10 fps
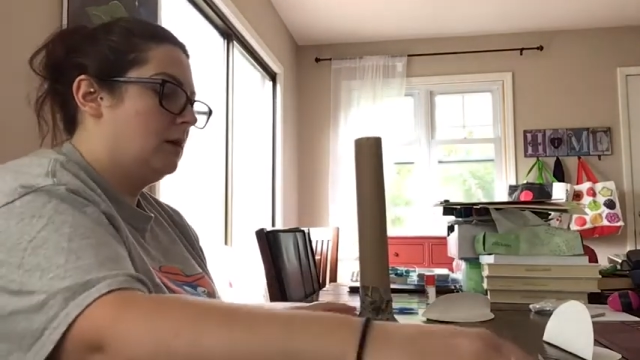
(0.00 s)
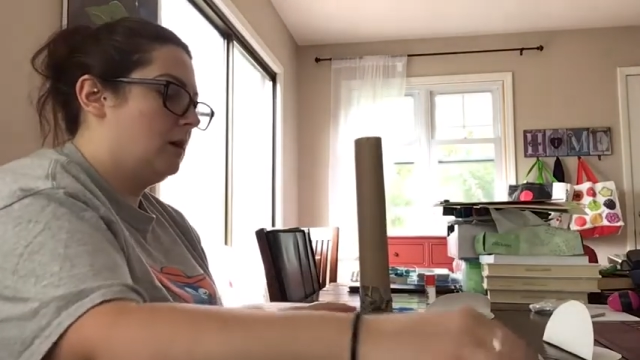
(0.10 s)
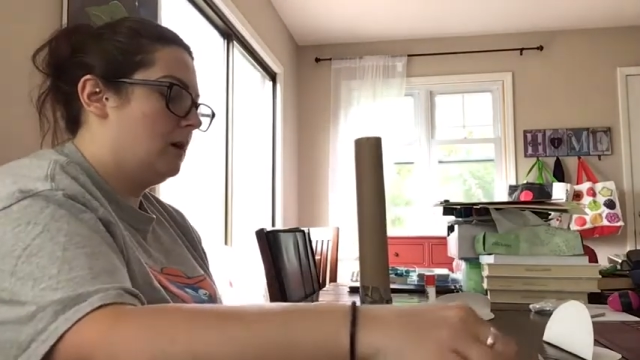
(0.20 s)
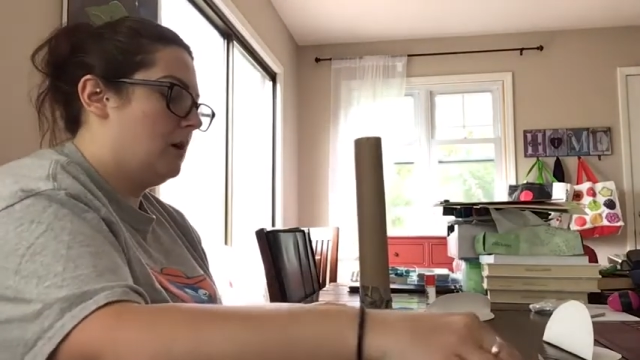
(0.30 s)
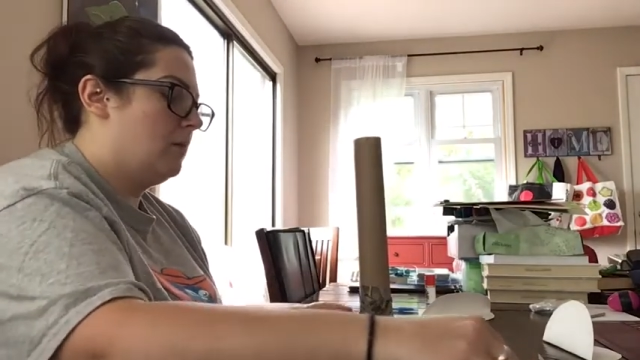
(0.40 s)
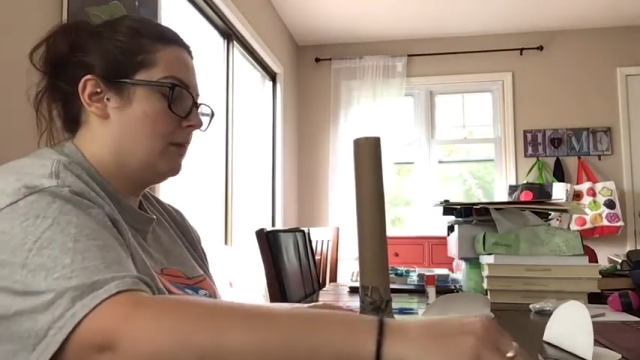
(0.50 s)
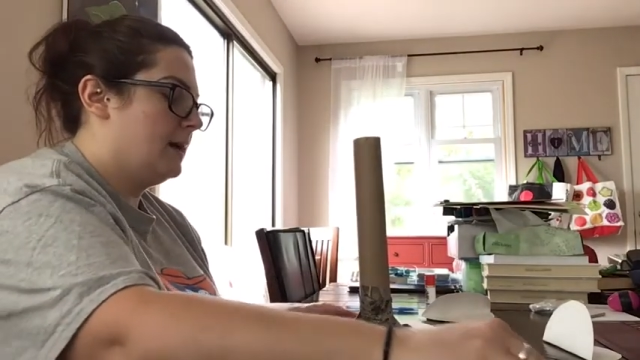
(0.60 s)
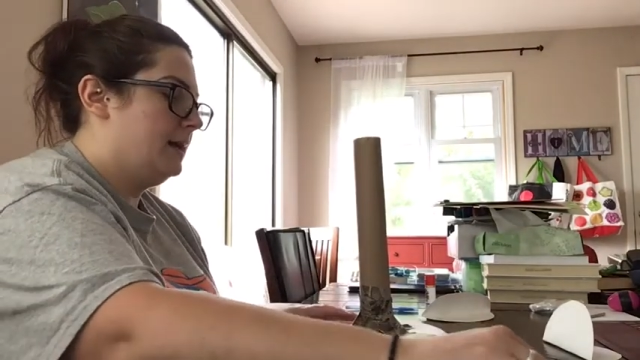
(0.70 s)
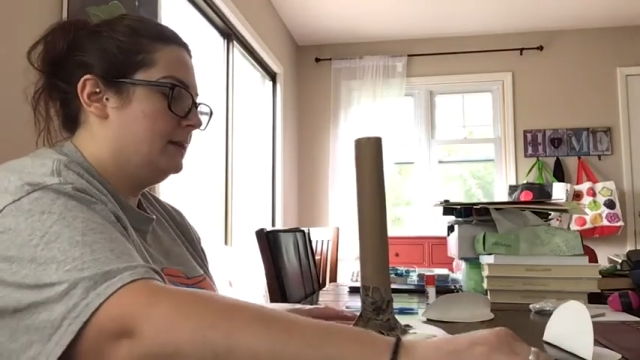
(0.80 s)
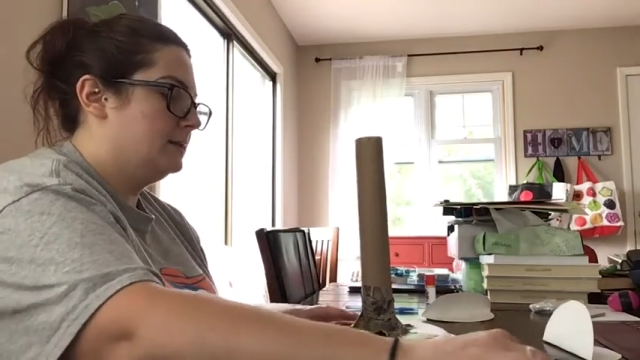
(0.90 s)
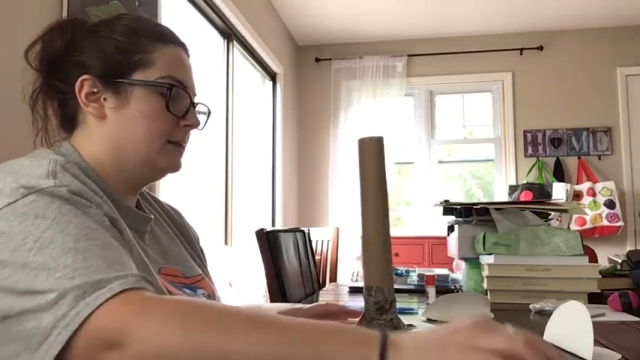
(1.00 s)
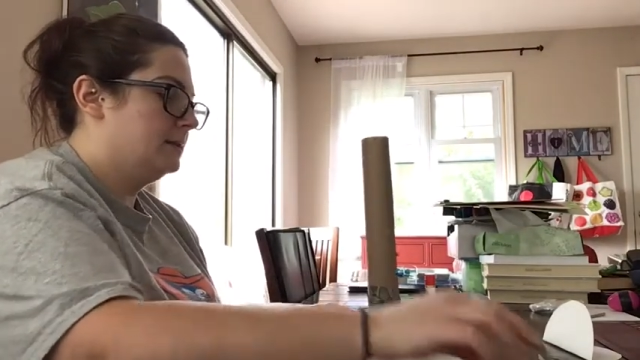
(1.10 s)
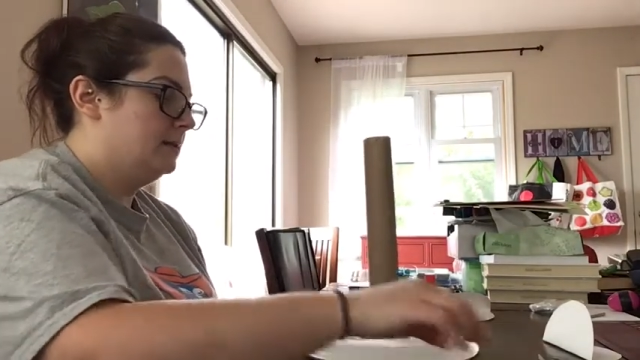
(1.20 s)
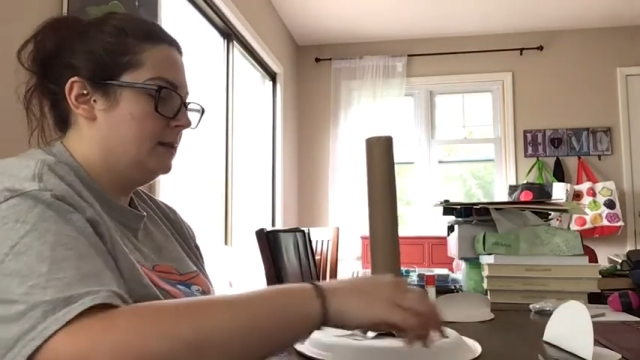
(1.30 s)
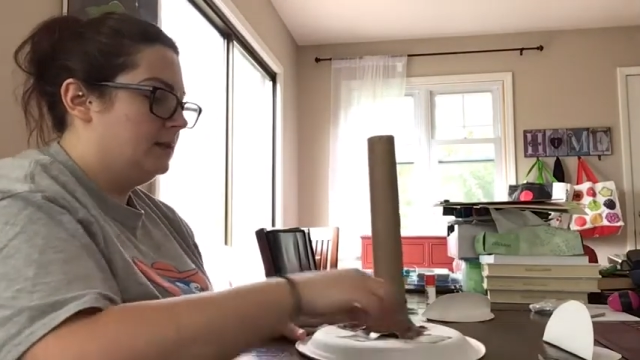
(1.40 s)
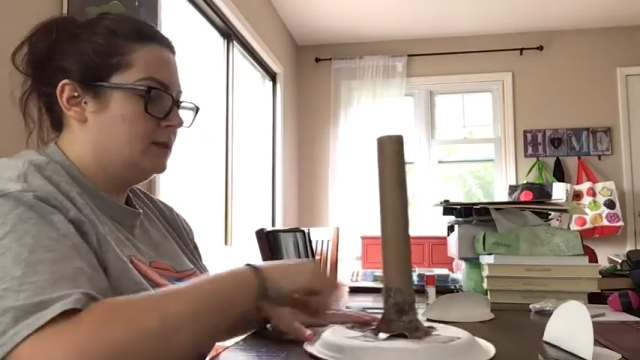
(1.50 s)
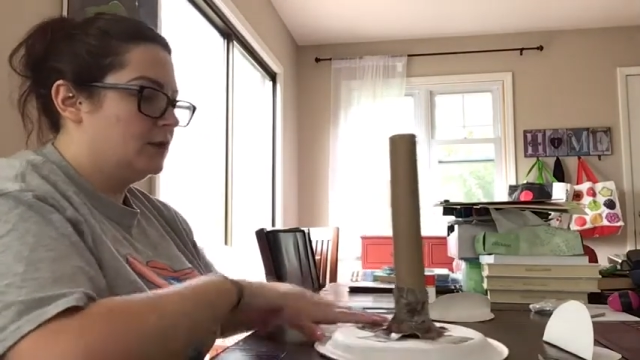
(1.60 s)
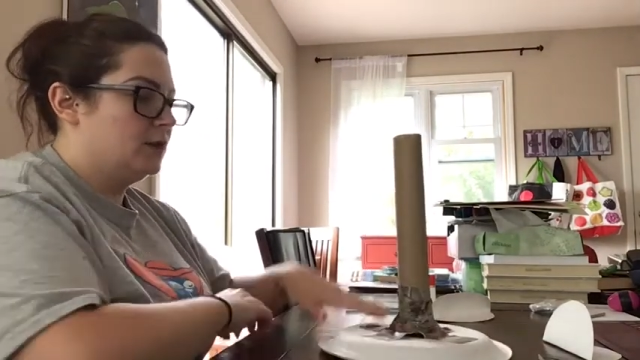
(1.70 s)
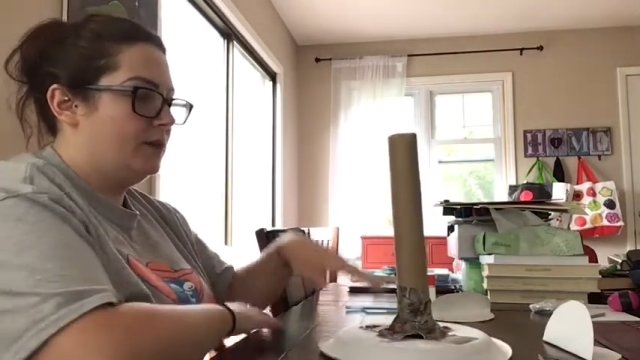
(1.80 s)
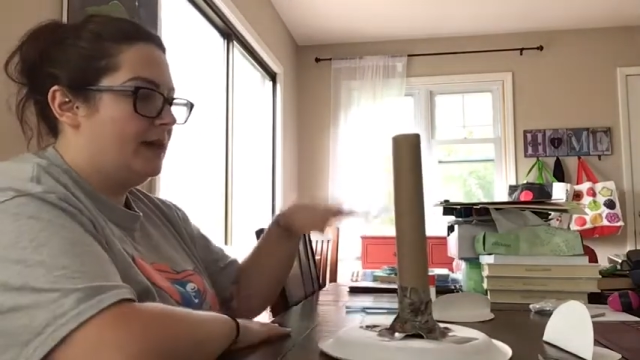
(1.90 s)
All right,
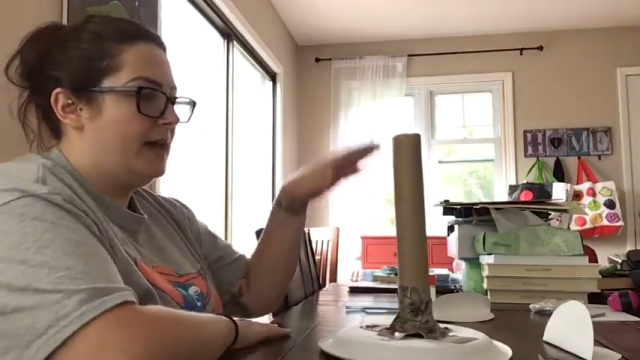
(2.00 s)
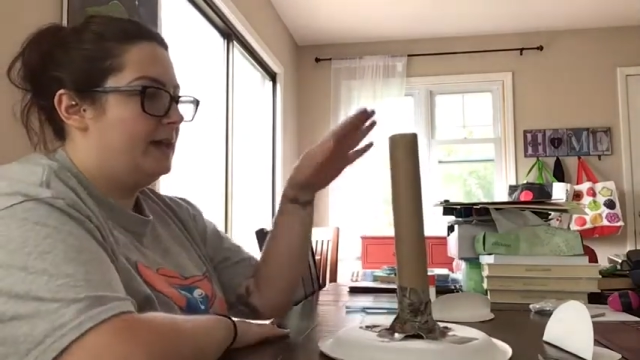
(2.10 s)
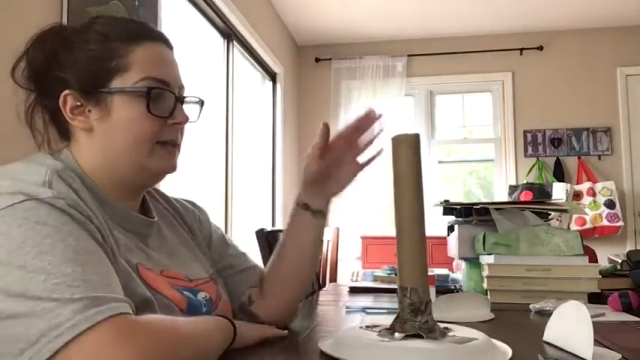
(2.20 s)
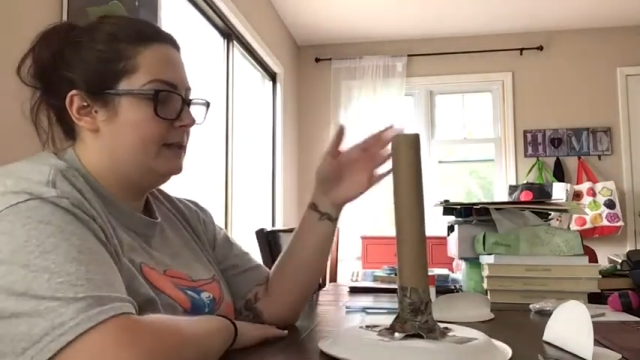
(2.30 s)
so that